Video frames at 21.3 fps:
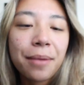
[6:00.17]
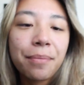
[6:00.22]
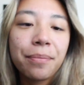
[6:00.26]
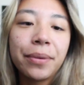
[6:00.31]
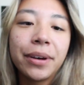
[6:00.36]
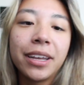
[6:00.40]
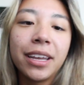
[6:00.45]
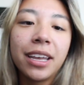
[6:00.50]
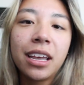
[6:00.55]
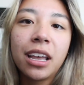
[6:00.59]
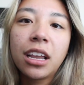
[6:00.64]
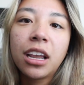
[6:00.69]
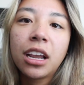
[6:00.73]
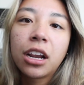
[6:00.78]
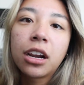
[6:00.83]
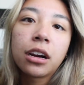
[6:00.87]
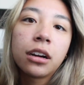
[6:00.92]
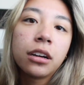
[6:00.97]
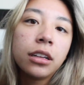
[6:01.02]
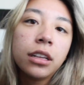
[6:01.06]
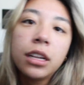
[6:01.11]
But
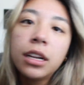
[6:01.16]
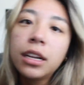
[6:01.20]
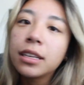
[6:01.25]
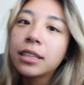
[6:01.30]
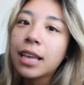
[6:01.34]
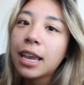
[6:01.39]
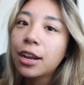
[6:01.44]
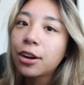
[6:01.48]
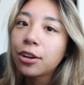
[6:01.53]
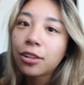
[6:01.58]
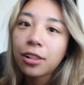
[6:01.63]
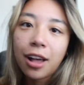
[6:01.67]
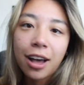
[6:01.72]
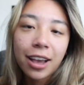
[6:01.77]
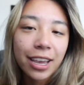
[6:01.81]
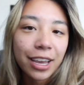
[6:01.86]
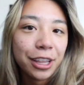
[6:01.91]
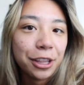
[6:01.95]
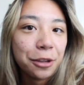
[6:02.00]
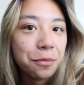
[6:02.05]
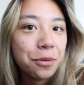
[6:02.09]
girl, it is 8
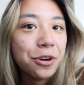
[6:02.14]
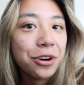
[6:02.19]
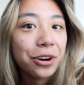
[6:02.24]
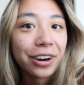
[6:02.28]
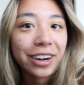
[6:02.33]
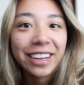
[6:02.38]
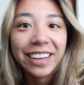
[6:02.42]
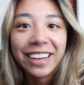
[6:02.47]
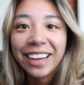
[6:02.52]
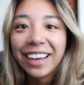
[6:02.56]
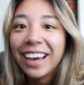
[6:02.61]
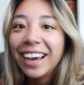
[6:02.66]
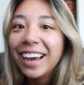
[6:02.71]
o'clock in the morning.